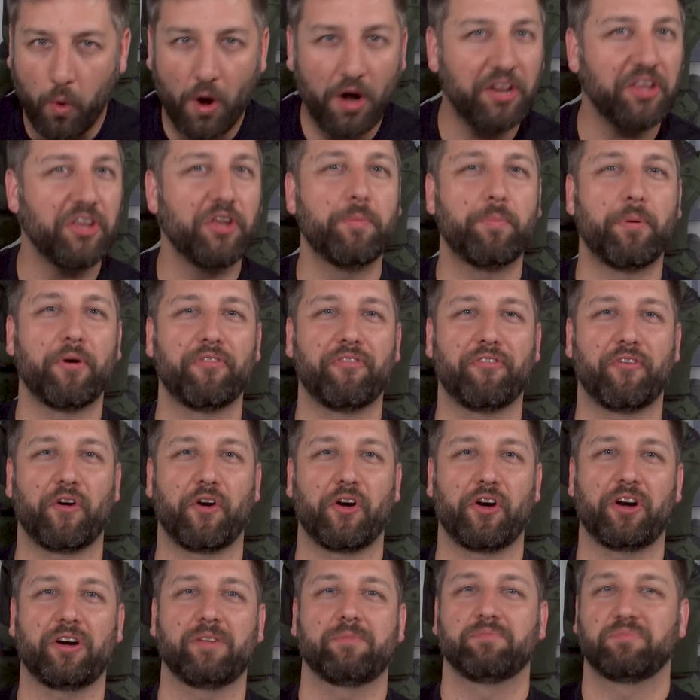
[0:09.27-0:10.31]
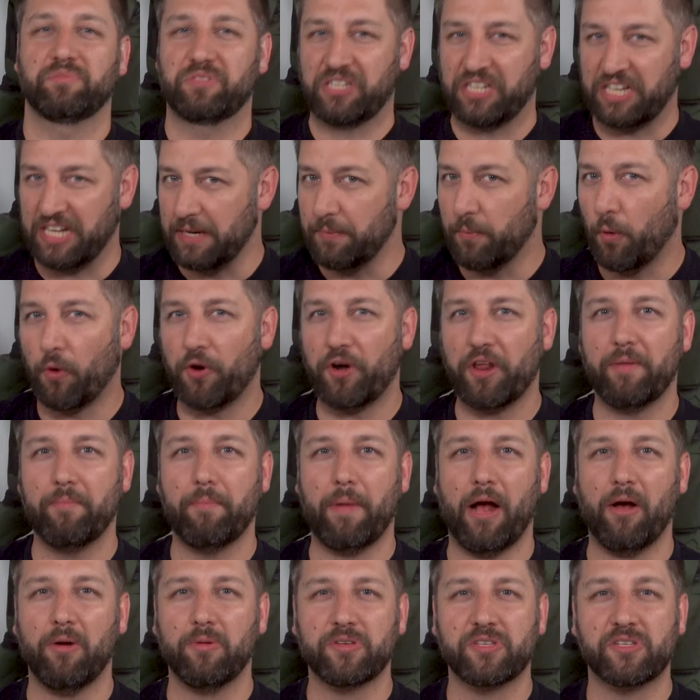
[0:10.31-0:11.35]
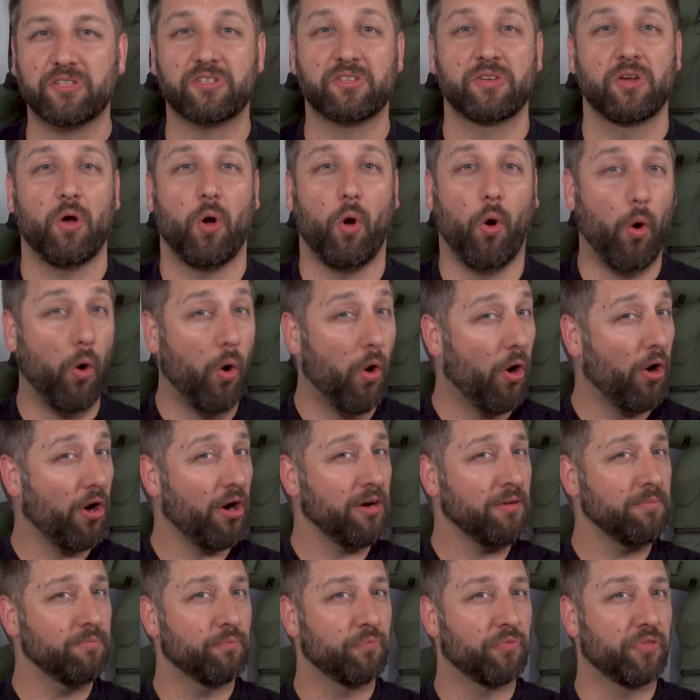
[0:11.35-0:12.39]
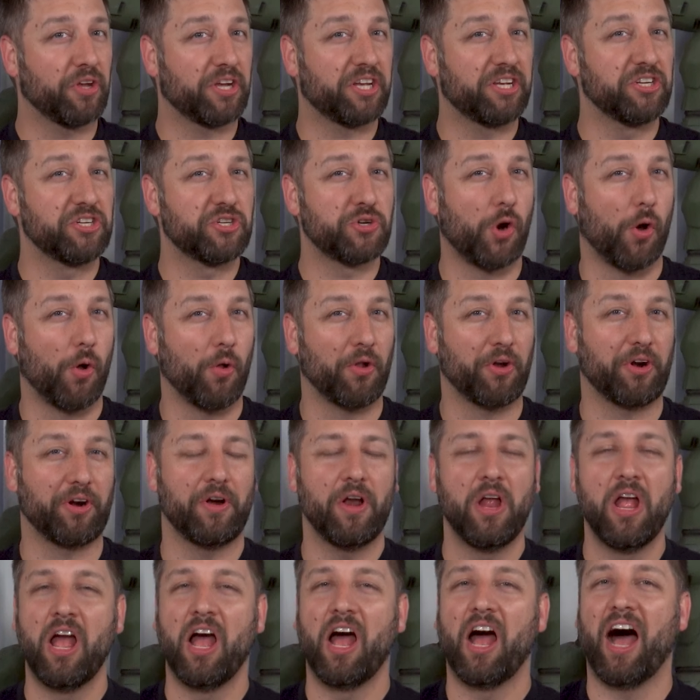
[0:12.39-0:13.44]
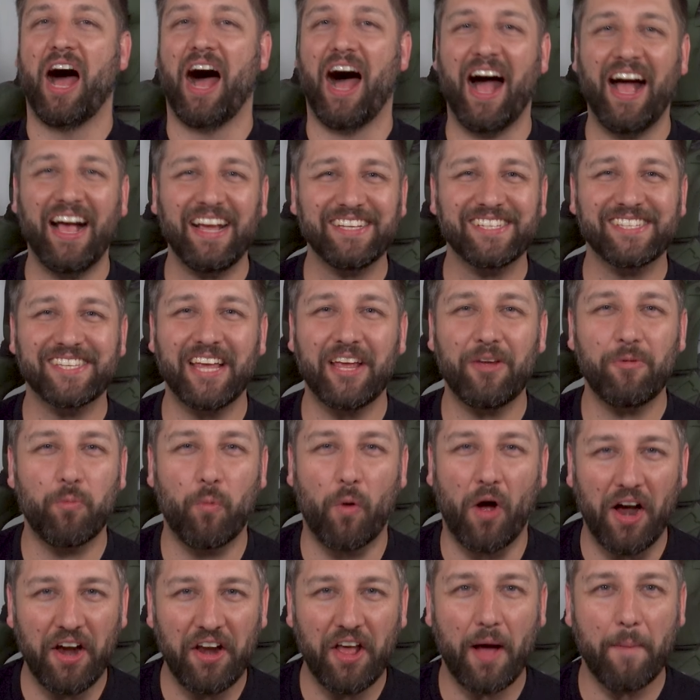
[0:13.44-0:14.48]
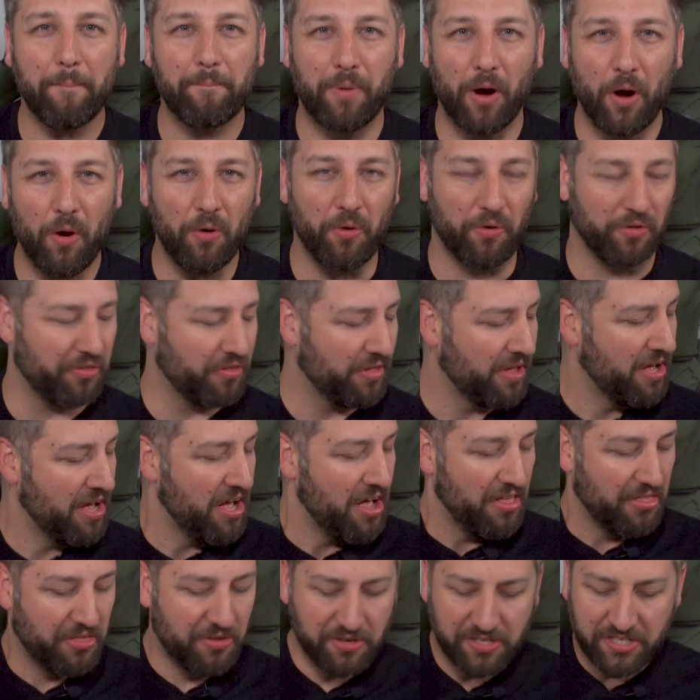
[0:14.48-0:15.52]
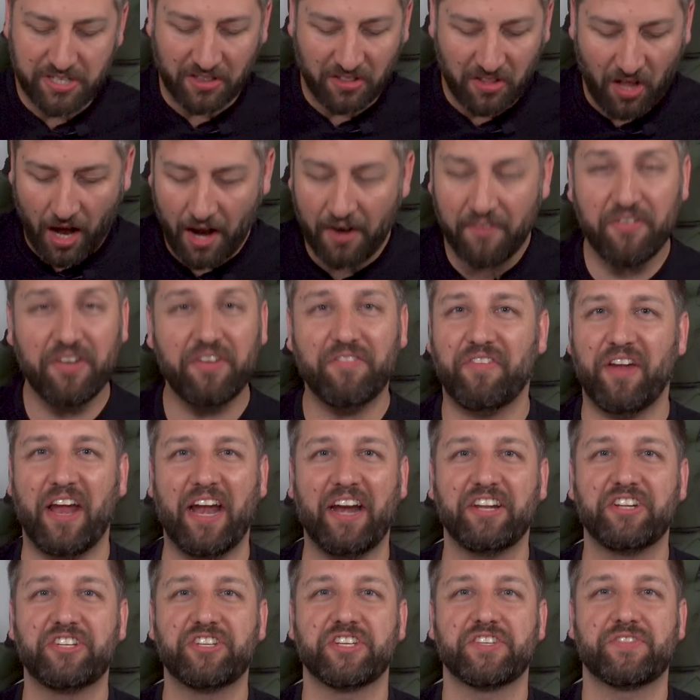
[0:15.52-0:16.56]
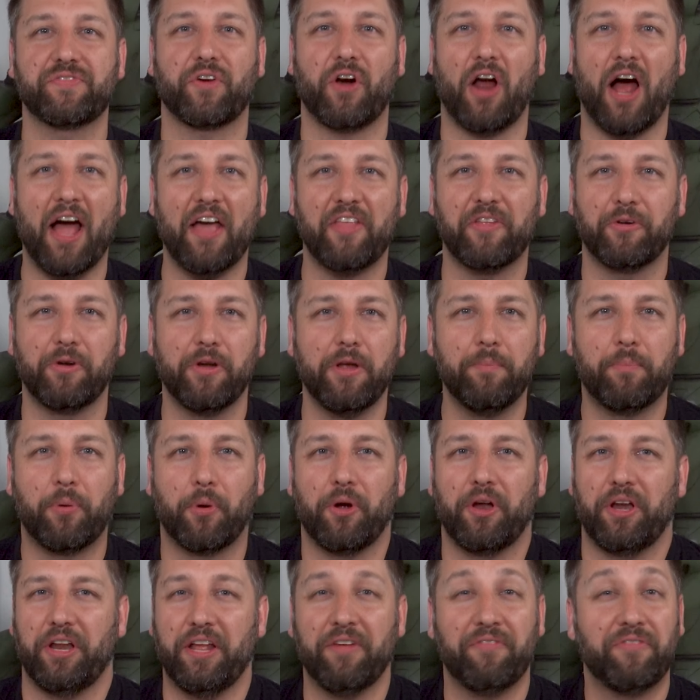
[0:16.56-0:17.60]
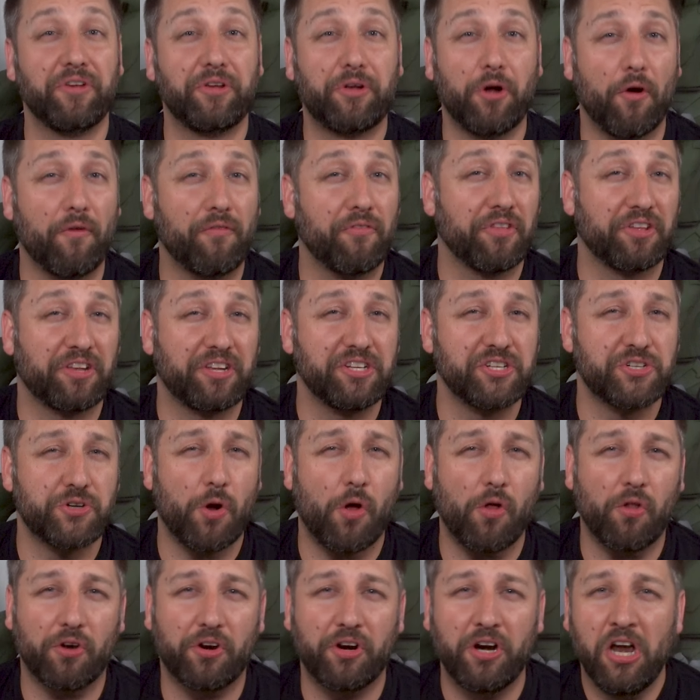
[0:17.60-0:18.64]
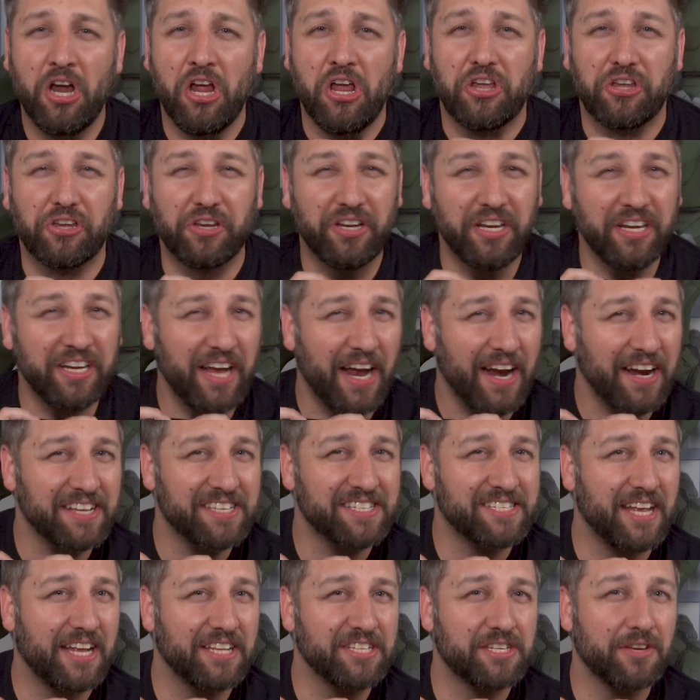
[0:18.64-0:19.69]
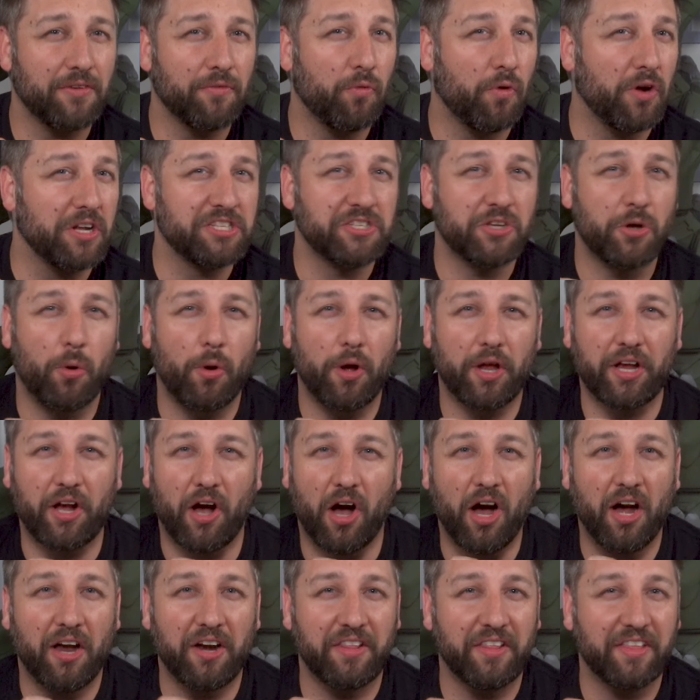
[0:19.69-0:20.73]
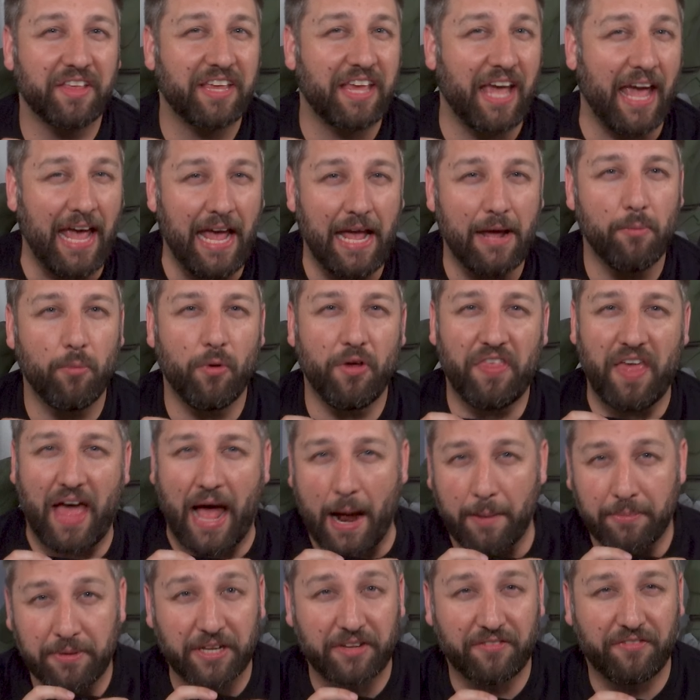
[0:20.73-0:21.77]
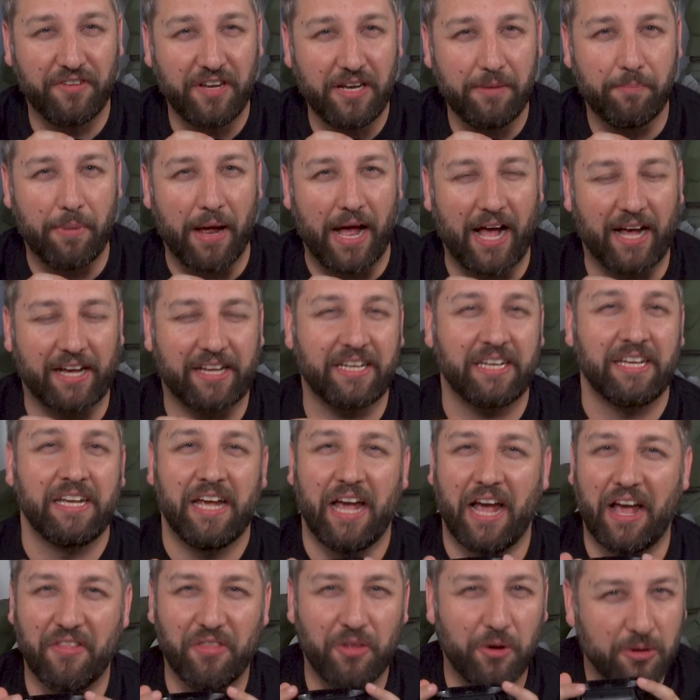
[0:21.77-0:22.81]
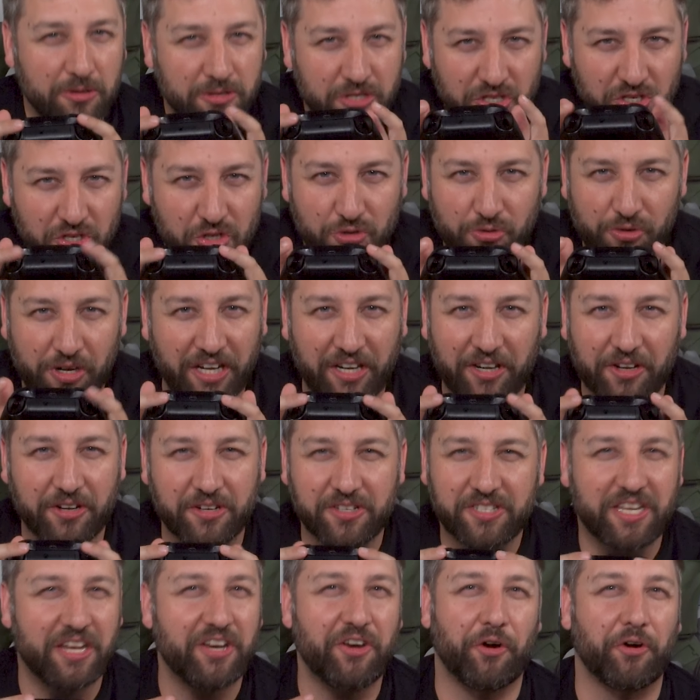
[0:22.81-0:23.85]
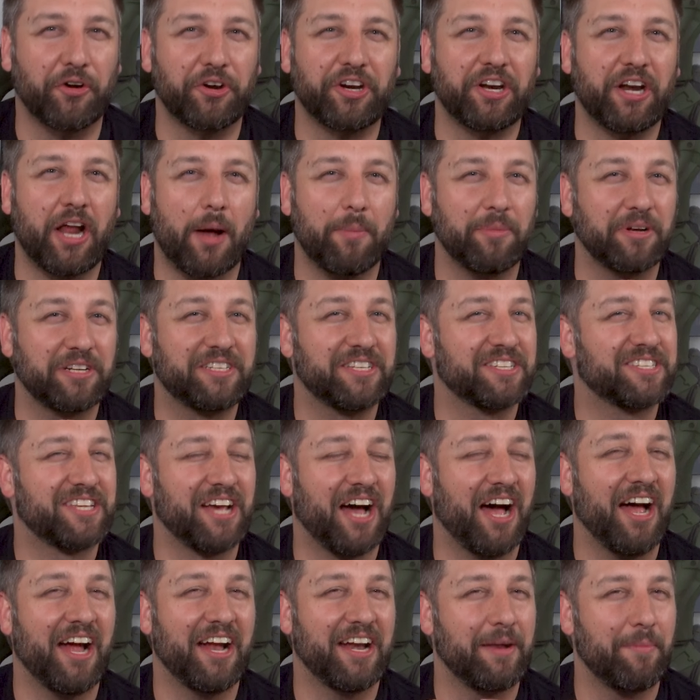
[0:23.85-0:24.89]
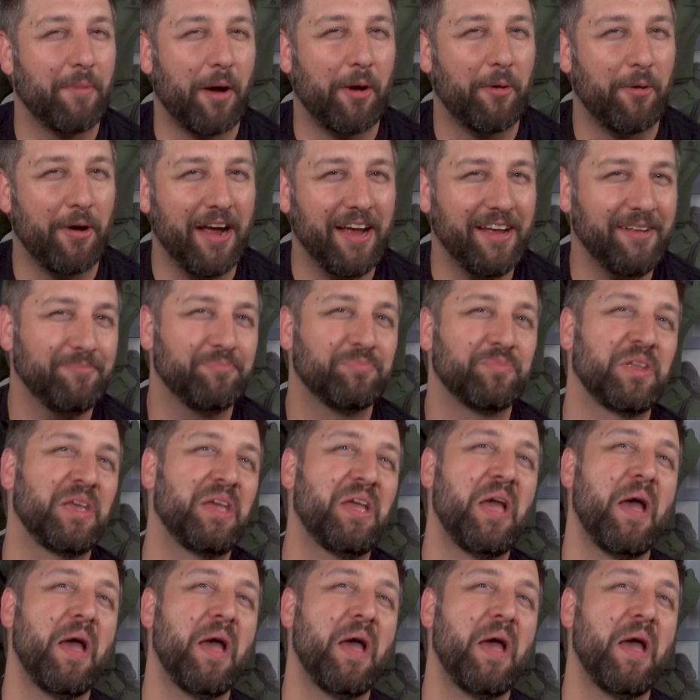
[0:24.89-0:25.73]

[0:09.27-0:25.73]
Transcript: What do you prefer, keyboard and mouse or the controller? I say, why not both? There's a lot of advantages for either input. If you go for the controller, you can get a sense of what's going on in the game with haptic feedback and those triggers and ergonomic design, am I right?